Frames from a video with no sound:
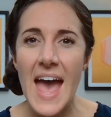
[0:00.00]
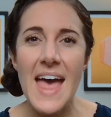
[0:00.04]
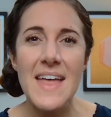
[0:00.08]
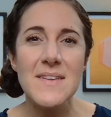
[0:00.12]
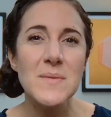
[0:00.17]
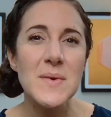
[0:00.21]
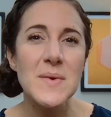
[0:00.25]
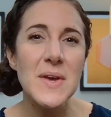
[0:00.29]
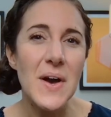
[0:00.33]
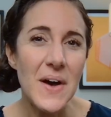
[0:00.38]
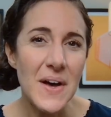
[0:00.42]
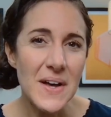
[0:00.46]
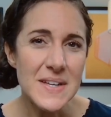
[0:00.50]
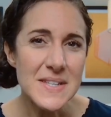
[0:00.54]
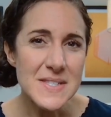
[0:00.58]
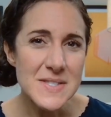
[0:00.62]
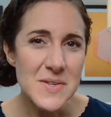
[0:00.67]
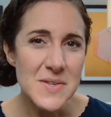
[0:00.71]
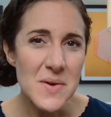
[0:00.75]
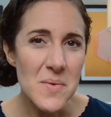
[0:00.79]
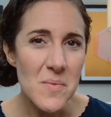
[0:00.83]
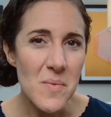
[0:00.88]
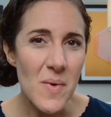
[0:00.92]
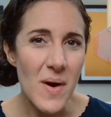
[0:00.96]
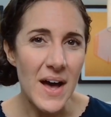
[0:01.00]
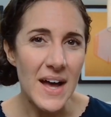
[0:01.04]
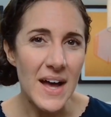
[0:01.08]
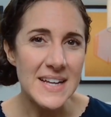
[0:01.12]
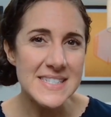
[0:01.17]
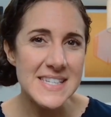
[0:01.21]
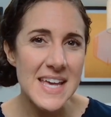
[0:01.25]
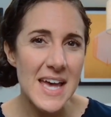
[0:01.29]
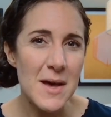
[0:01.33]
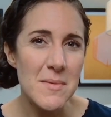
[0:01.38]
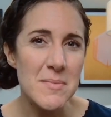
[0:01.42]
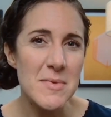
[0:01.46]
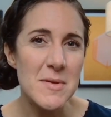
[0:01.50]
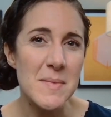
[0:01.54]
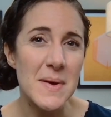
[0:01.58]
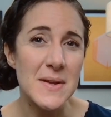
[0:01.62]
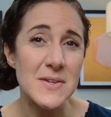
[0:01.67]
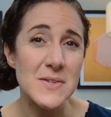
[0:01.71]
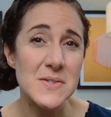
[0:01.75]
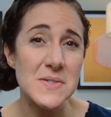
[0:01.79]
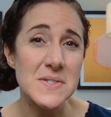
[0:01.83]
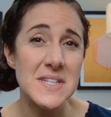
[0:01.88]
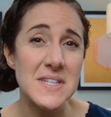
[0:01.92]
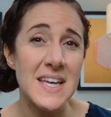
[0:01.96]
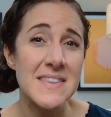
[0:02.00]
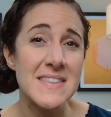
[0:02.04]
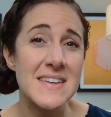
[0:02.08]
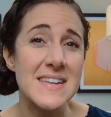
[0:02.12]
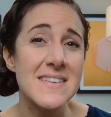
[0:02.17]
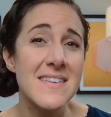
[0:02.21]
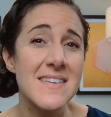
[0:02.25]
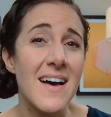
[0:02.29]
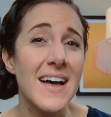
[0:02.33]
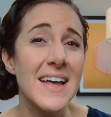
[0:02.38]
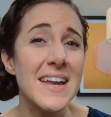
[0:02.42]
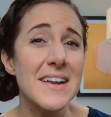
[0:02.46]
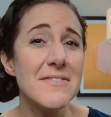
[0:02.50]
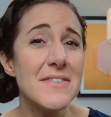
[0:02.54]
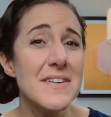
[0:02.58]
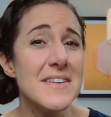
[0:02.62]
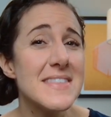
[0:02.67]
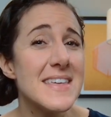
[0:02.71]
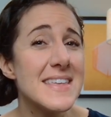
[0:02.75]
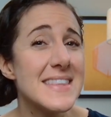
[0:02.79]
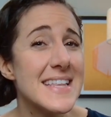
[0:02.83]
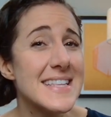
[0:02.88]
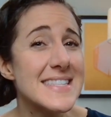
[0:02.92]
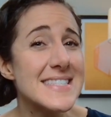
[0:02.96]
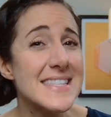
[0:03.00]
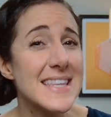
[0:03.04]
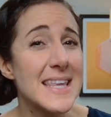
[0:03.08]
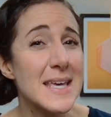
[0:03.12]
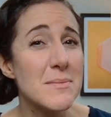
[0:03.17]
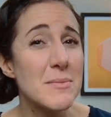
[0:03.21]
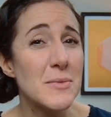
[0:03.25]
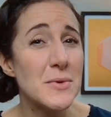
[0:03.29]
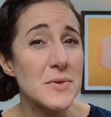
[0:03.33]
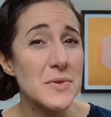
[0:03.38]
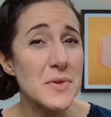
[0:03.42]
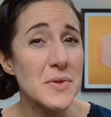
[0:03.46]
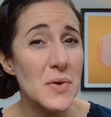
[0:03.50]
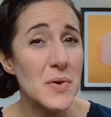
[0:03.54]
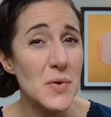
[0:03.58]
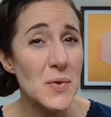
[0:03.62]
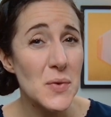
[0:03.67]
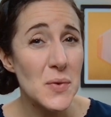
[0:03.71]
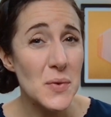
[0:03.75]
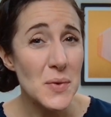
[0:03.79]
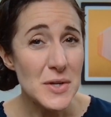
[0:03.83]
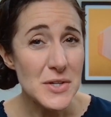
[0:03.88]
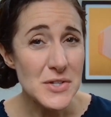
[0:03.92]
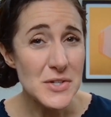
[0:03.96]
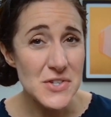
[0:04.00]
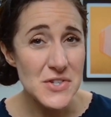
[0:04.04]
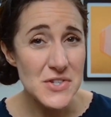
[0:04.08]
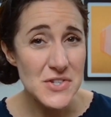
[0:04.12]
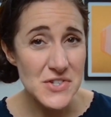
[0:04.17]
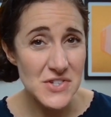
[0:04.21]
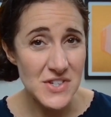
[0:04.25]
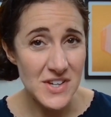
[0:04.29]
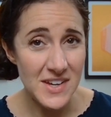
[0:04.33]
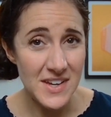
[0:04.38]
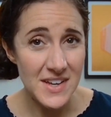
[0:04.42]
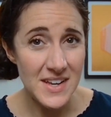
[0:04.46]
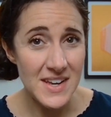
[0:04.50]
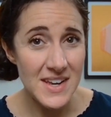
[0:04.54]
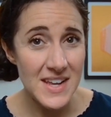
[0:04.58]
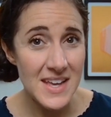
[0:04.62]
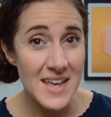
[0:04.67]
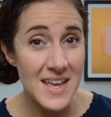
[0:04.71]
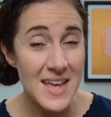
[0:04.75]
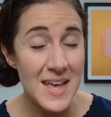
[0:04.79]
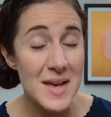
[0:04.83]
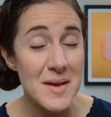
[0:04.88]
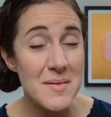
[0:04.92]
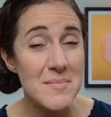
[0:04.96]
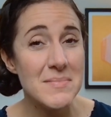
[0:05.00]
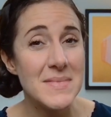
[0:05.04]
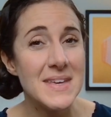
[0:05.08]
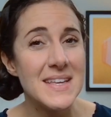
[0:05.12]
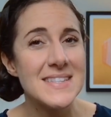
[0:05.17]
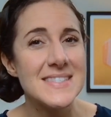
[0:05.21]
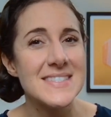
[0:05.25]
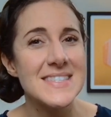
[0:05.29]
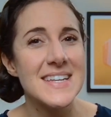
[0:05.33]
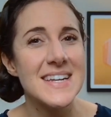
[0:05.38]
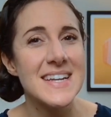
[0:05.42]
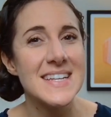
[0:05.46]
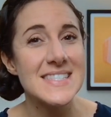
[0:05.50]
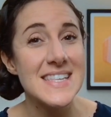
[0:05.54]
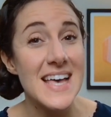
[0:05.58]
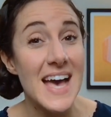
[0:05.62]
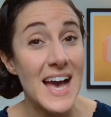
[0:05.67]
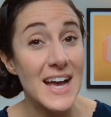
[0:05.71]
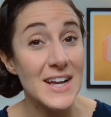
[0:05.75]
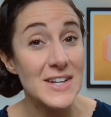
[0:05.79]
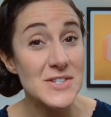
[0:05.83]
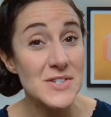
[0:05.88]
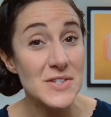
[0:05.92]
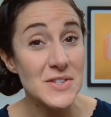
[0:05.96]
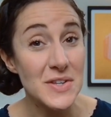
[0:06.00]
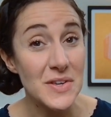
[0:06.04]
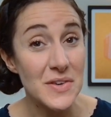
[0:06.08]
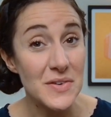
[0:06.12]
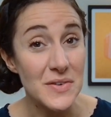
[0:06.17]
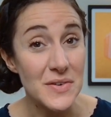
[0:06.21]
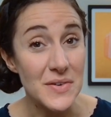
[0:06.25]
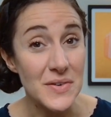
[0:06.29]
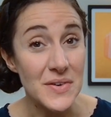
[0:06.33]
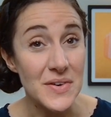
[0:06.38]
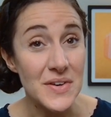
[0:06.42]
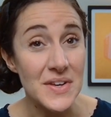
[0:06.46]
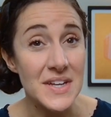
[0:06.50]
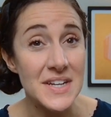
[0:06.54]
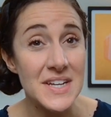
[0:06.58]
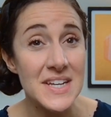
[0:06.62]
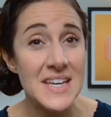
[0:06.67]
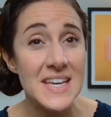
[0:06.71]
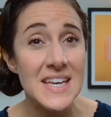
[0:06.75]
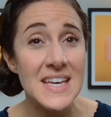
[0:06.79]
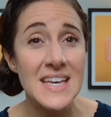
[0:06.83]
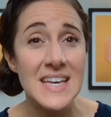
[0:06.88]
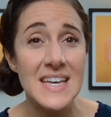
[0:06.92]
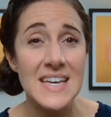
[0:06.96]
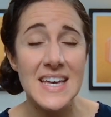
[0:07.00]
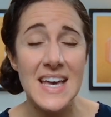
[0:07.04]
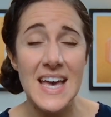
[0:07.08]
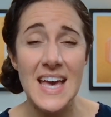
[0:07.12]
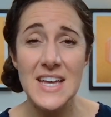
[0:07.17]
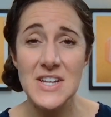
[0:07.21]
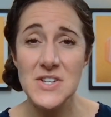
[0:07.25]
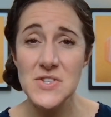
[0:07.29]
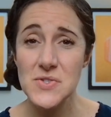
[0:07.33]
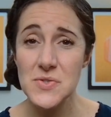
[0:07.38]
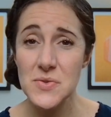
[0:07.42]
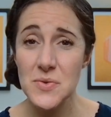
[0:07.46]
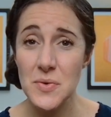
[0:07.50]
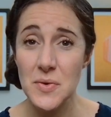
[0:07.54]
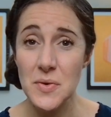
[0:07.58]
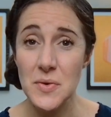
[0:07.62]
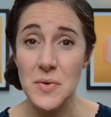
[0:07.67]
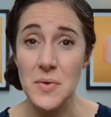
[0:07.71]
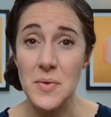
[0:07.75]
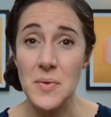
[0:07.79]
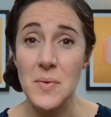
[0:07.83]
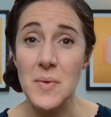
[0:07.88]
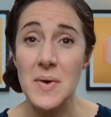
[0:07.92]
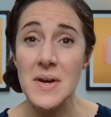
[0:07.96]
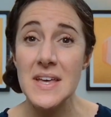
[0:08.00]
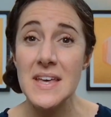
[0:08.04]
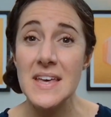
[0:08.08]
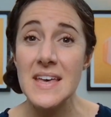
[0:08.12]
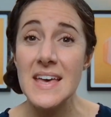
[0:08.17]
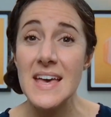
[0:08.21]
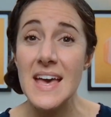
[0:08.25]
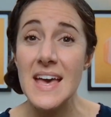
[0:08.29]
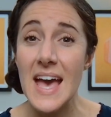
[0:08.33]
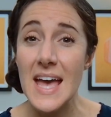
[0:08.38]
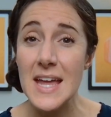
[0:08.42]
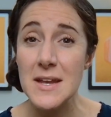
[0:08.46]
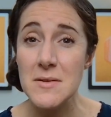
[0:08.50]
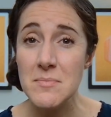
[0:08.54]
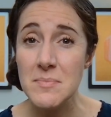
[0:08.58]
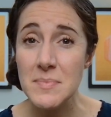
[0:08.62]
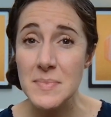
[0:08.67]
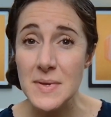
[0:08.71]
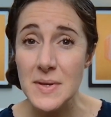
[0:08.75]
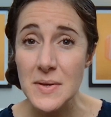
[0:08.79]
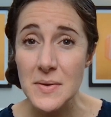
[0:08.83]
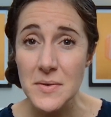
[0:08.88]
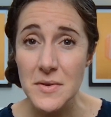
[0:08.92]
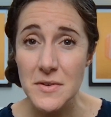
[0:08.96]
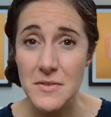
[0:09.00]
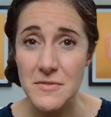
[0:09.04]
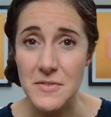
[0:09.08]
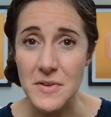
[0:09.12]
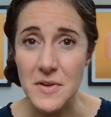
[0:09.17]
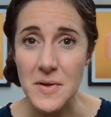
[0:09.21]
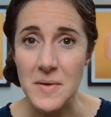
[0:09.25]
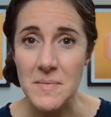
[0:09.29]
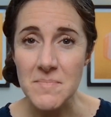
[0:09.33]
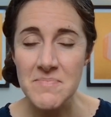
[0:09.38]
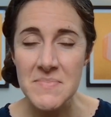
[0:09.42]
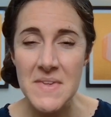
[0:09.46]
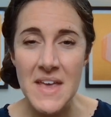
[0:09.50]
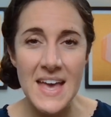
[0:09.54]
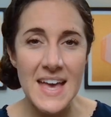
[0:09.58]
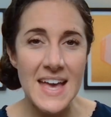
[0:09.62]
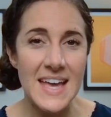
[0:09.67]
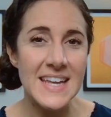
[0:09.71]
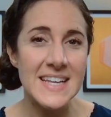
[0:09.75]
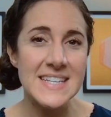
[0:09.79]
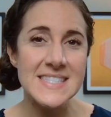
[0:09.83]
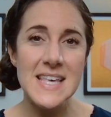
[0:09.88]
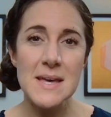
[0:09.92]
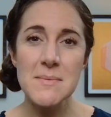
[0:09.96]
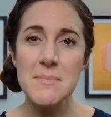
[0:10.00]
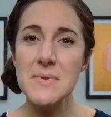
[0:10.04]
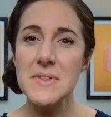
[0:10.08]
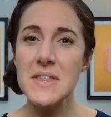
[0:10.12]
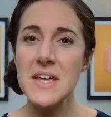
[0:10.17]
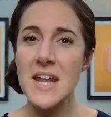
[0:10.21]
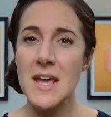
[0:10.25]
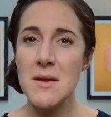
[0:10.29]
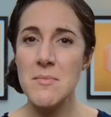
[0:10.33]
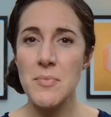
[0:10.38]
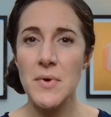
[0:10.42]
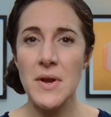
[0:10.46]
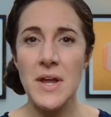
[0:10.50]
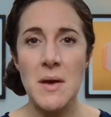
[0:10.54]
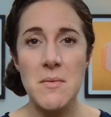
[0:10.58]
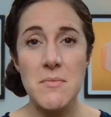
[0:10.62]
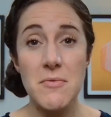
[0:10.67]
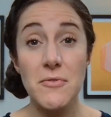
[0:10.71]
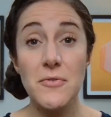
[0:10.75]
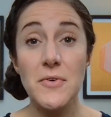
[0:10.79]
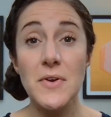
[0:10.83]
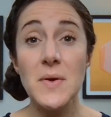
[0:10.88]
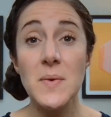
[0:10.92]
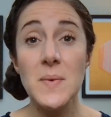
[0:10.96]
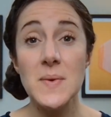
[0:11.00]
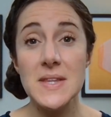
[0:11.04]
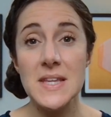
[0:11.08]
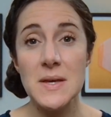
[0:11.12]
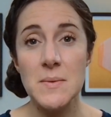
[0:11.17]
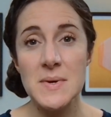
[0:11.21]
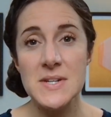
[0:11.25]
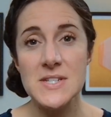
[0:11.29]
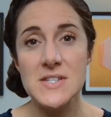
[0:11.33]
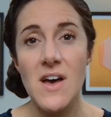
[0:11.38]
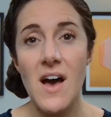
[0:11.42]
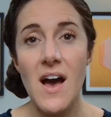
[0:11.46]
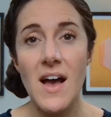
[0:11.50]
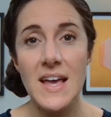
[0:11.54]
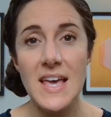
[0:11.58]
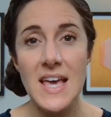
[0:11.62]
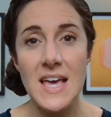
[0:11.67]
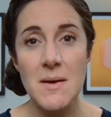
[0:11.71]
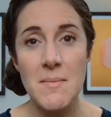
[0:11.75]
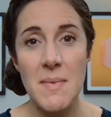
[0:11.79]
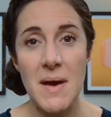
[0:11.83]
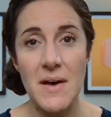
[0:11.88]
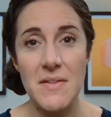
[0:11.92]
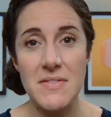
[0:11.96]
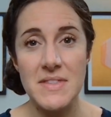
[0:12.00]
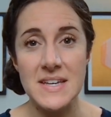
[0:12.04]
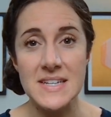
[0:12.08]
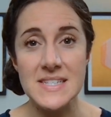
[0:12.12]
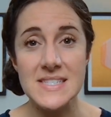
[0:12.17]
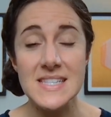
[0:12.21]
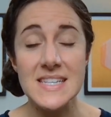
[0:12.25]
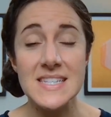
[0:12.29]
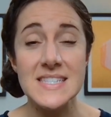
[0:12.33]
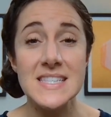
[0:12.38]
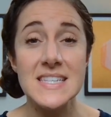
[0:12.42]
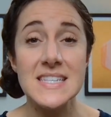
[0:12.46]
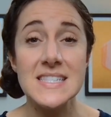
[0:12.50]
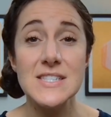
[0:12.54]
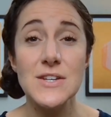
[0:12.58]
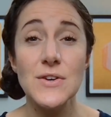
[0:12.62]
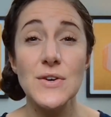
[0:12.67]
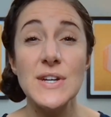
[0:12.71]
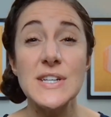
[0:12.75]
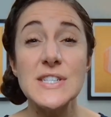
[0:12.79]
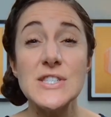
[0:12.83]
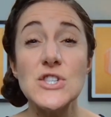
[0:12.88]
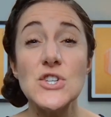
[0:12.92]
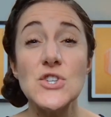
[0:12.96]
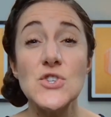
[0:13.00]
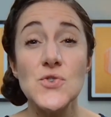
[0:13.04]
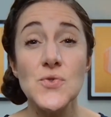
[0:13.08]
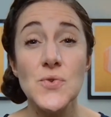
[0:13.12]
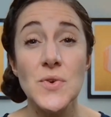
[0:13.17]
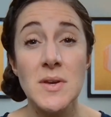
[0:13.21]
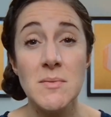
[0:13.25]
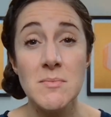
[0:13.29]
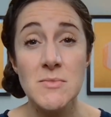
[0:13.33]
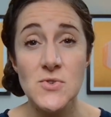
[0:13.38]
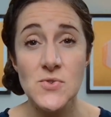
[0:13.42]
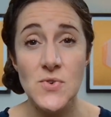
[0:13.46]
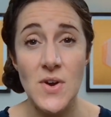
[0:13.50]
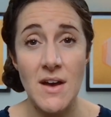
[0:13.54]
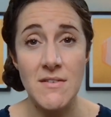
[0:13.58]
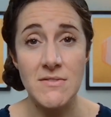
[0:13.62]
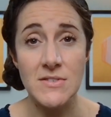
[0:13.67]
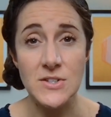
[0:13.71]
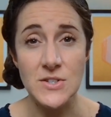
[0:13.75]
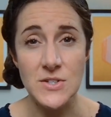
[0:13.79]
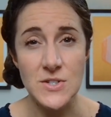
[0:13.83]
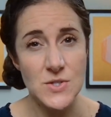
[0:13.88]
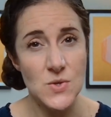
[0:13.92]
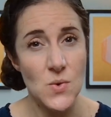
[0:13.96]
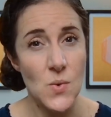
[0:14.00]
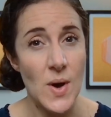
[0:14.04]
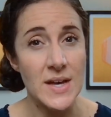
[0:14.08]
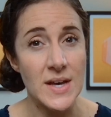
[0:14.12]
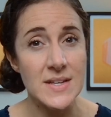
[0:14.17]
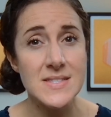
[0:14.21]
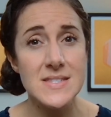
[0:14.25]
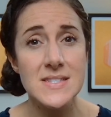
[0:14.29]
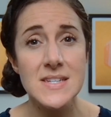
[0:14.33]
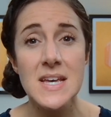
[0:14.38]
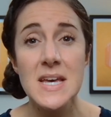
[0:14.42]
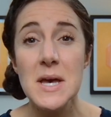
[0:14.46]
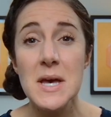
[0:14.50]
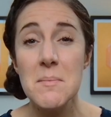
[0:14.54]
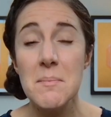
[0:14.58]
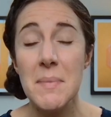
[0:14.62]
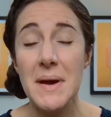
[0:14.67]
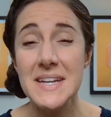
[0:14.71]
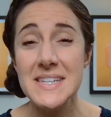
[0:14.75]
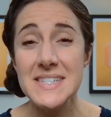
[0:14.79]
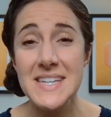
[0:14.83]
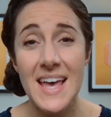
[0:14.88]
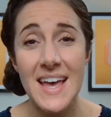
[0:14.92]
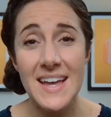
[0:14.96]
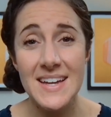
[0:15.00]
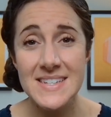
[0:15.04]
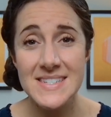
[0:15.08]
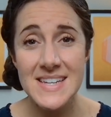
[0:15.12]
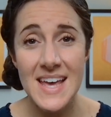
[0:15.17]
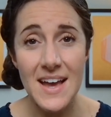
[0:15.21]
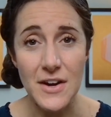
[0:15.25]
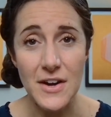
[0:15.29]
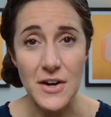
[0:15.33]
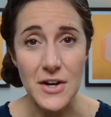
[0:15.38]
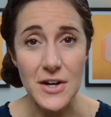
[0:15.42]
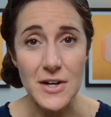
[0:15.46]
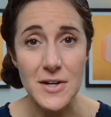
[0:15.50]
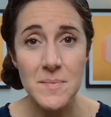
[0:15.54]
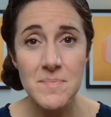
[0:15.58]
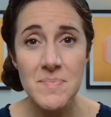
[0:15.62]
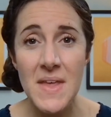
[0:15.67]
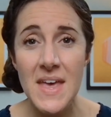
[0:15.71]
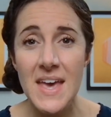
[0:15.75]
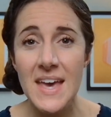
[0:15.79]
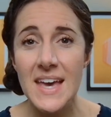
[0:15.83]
And we also want to help them understand that not everything that's labeled Christian means that it's actually good and true and beautiful. An example that I bring up frequently when talking about this is the series The Dream Traveler's Quest by Ted Dekker.